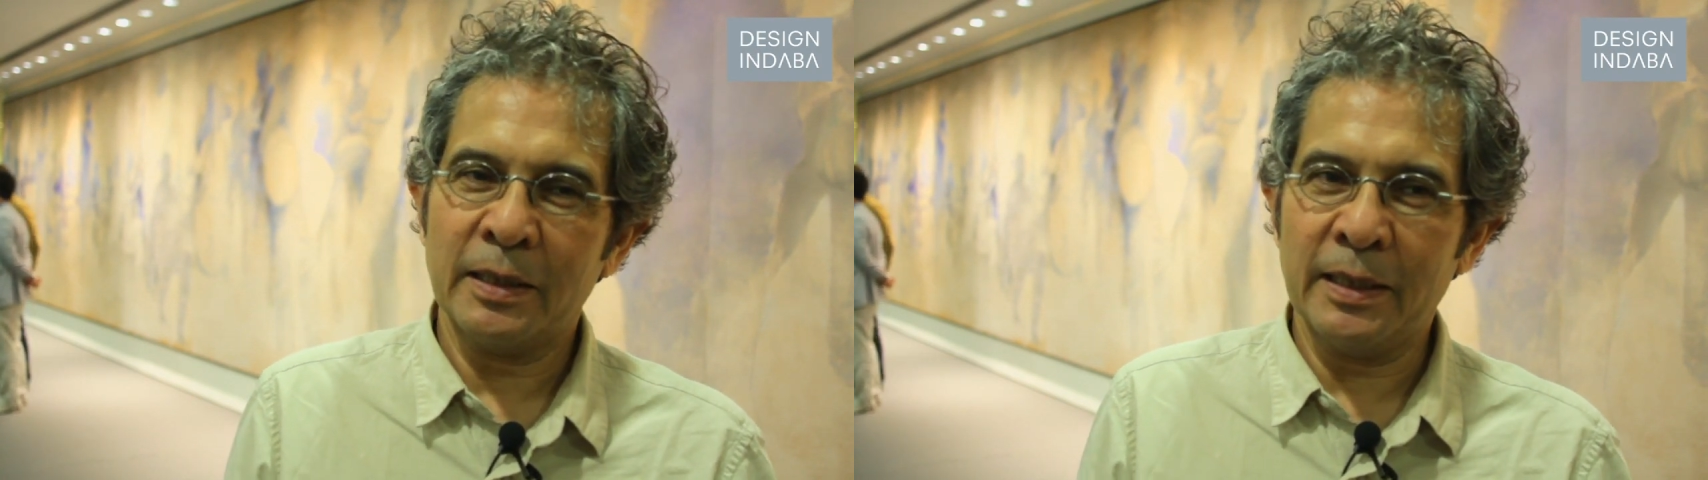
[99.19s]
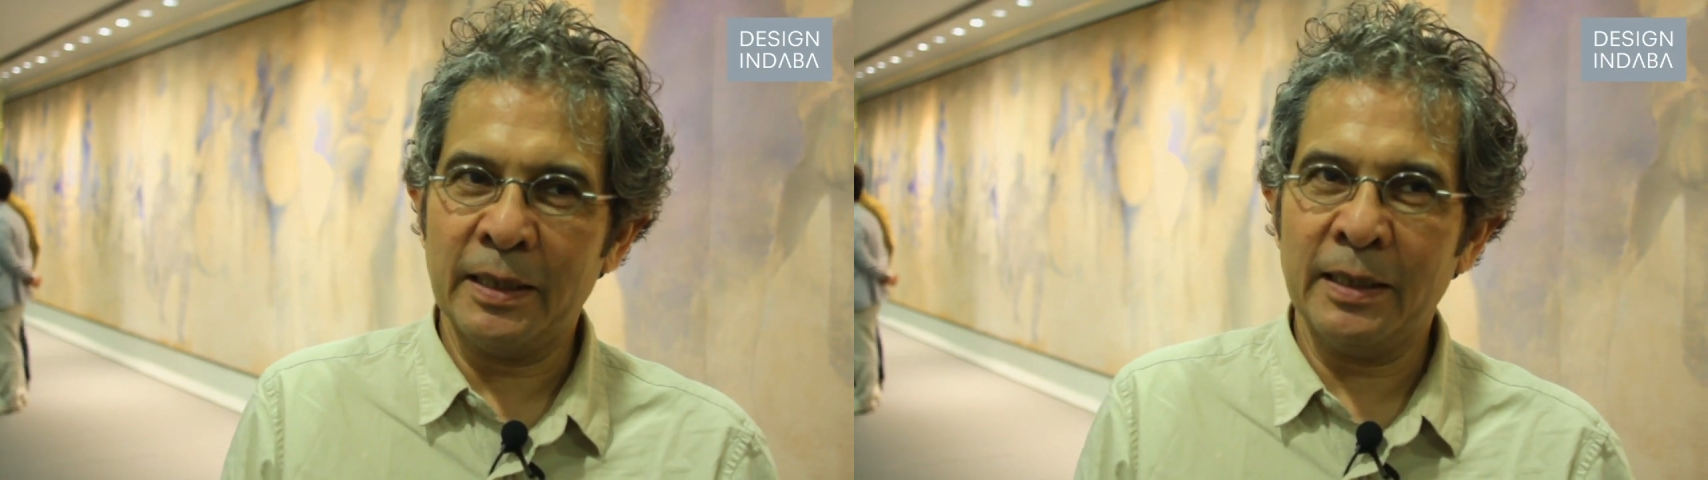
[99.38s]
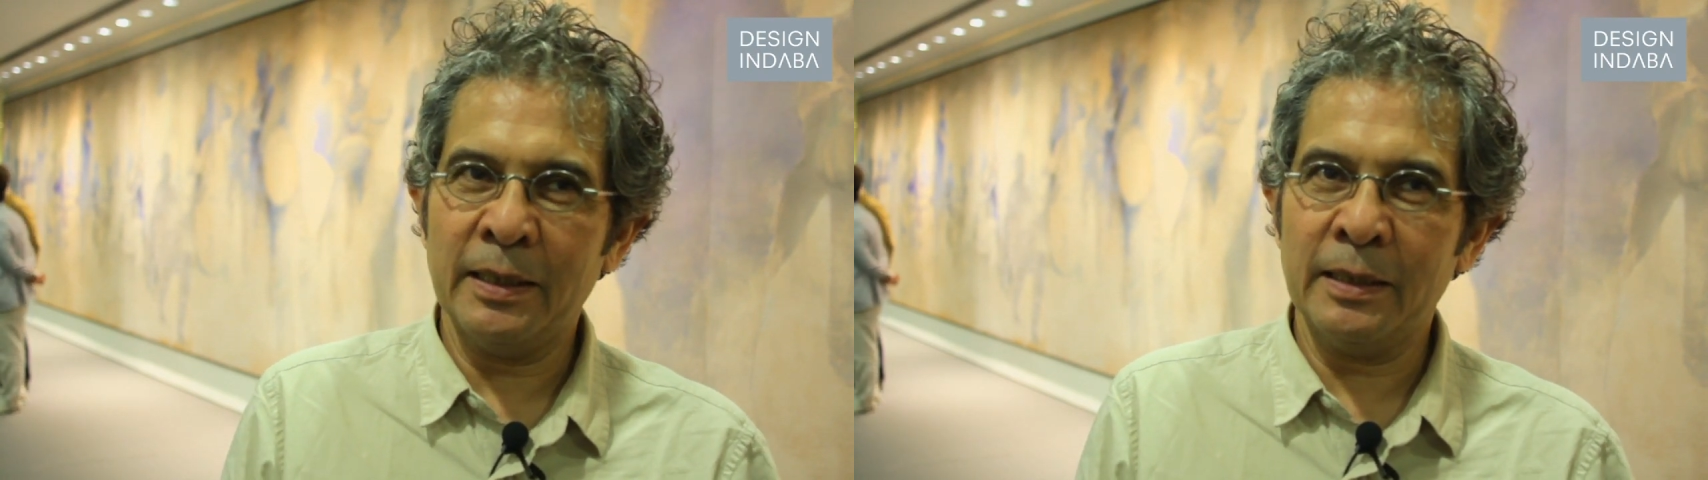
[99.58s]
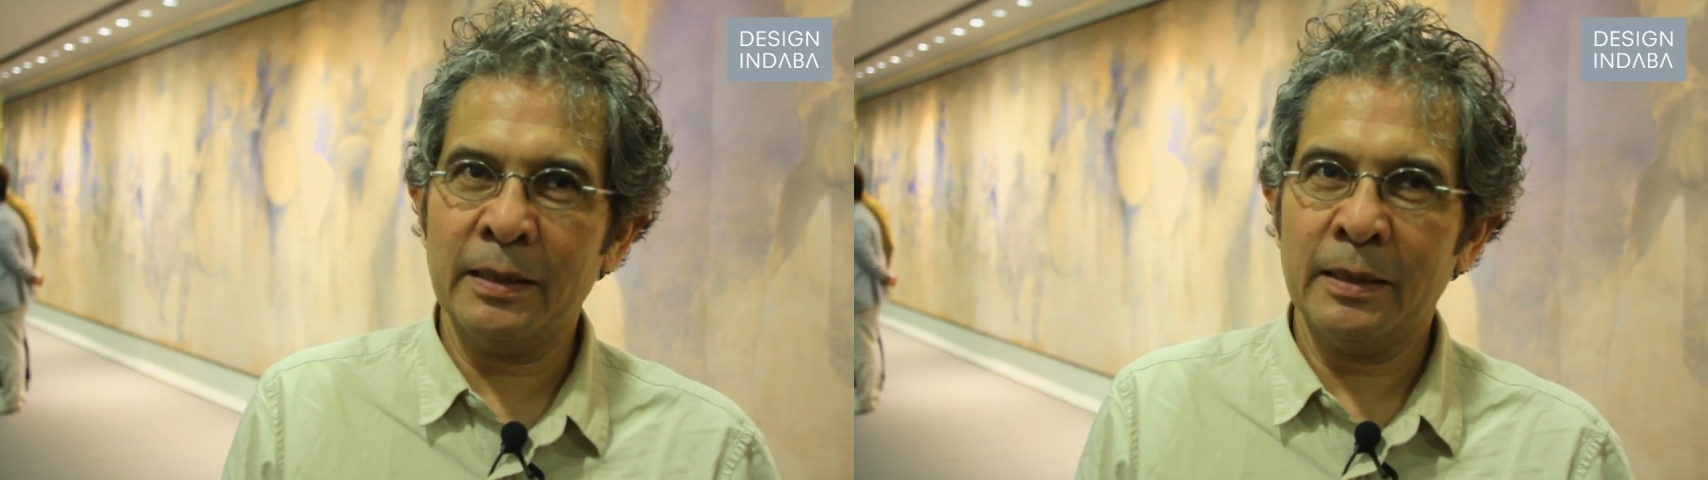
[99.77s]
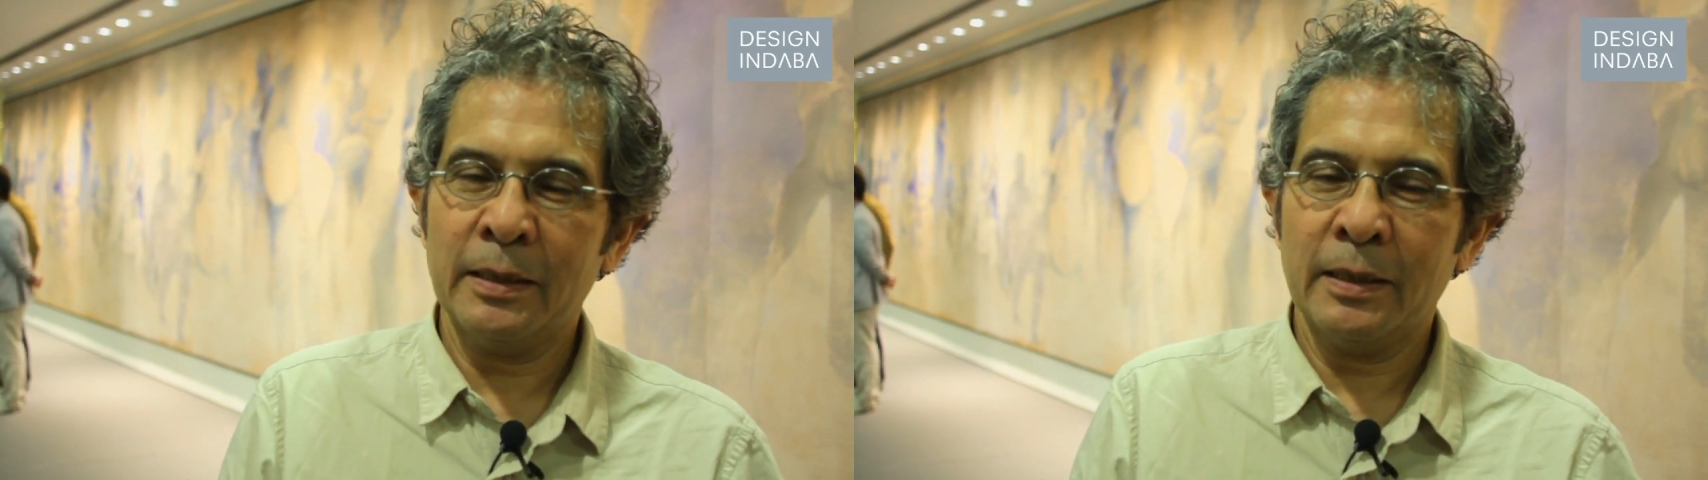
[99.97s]

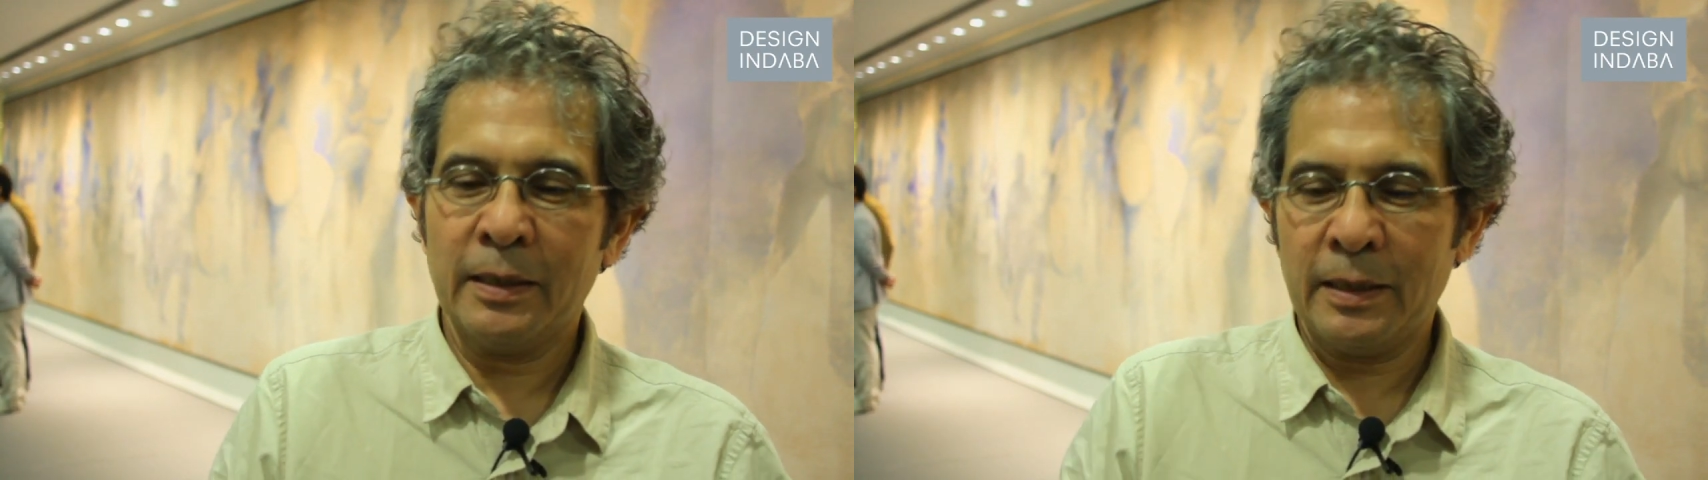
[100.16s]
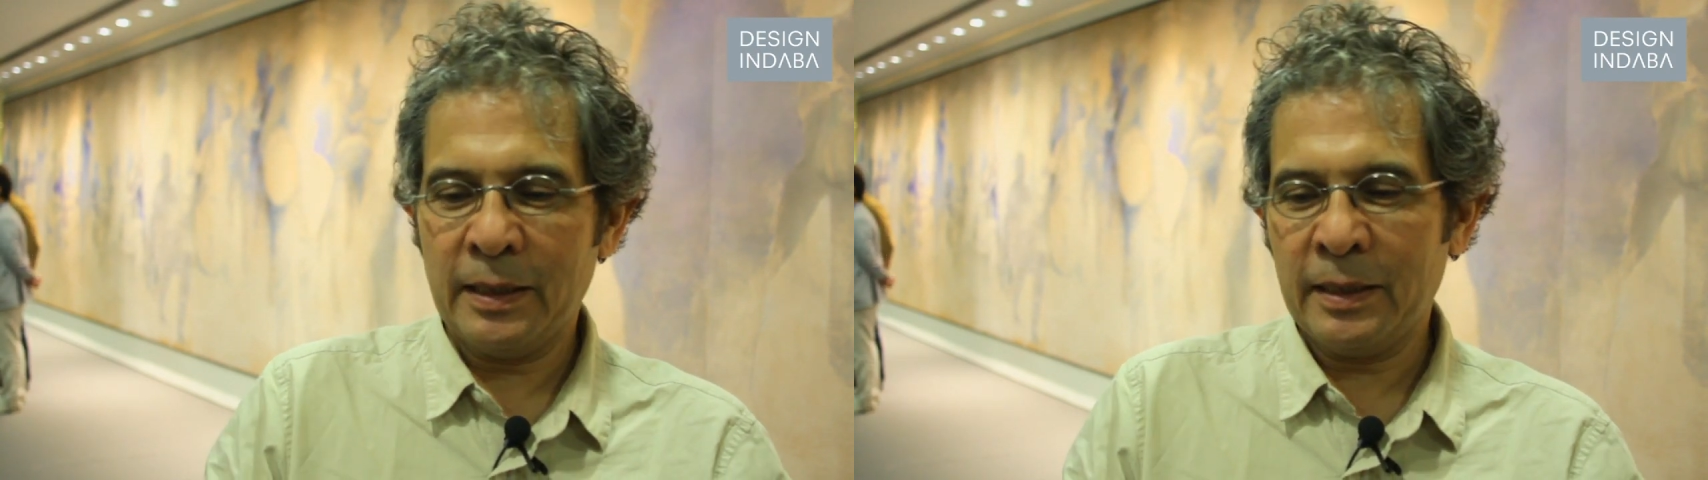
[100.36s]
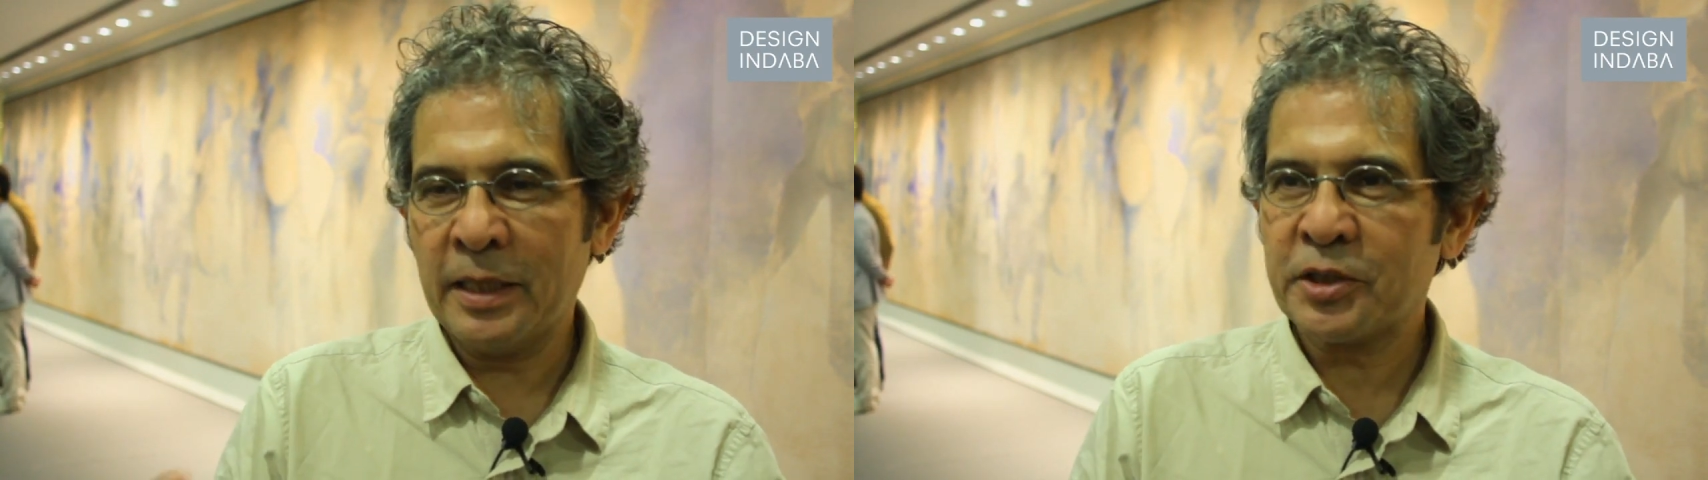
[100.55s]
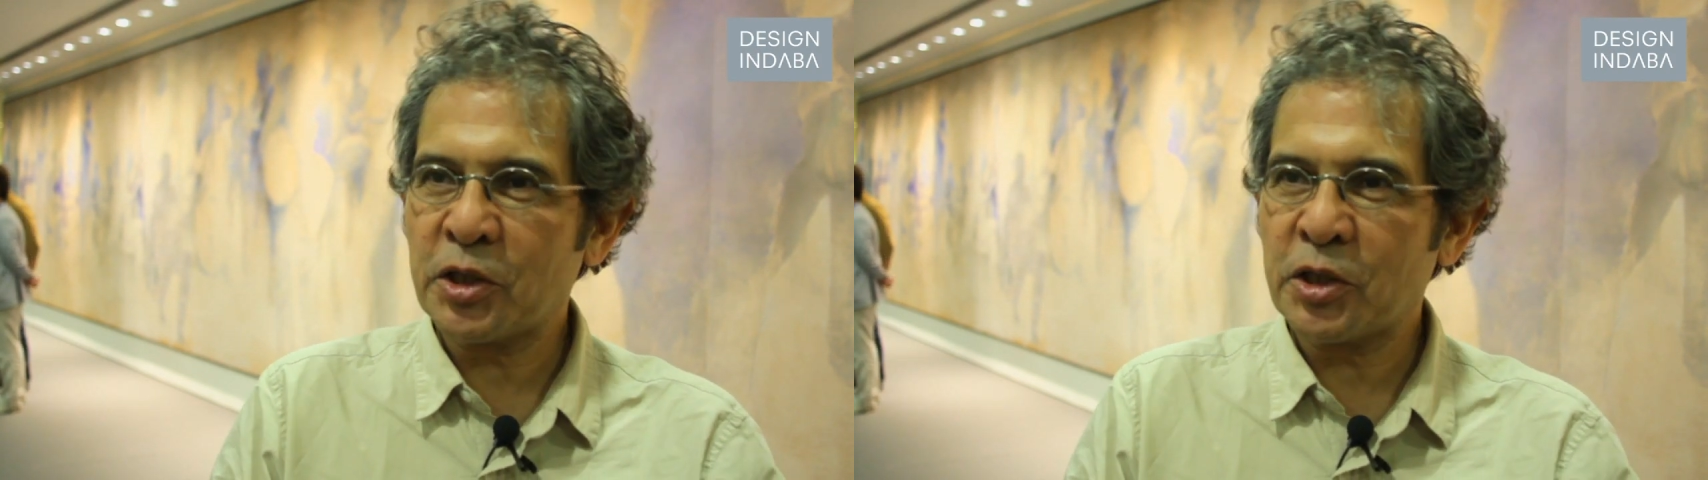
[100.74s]
in, in its